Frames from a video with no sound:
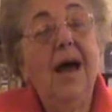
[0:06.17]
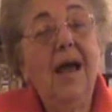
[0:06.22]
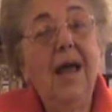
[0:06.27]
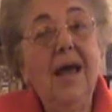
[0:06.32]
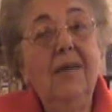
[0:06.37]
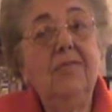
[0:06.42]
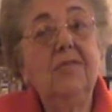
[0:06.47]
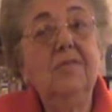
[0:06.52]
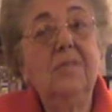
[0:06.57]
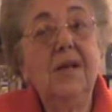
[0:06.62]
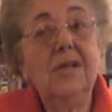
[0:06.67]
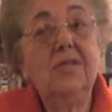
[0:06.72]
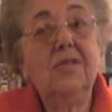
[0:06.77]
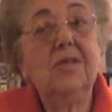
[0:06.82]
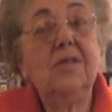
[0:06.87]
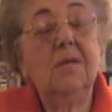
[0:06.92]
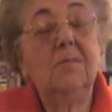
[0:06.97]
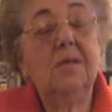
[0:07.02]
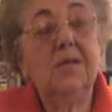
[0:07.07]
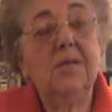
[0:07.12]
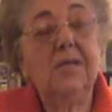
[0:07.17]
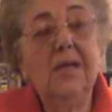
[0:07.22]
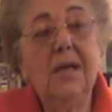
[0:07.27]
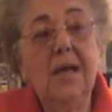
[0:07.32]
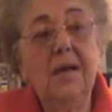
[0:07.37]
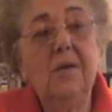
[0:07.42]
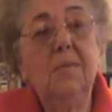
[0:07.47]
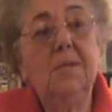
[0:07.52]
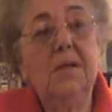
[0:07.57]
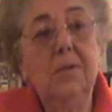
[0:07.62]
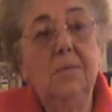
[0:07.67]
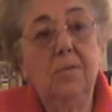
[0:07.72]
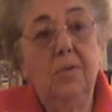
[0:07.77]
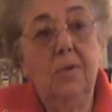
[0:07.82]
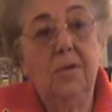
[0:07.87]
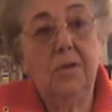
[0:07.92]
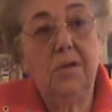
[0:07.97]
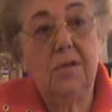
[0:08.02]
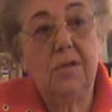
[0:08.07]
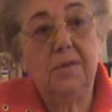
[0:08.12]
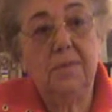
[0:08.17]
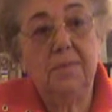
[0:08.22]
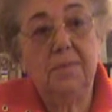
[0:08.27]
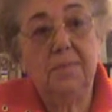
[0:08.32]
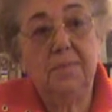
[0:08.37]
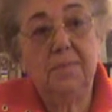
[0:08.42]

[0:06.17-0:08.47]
I have to mention something terribly important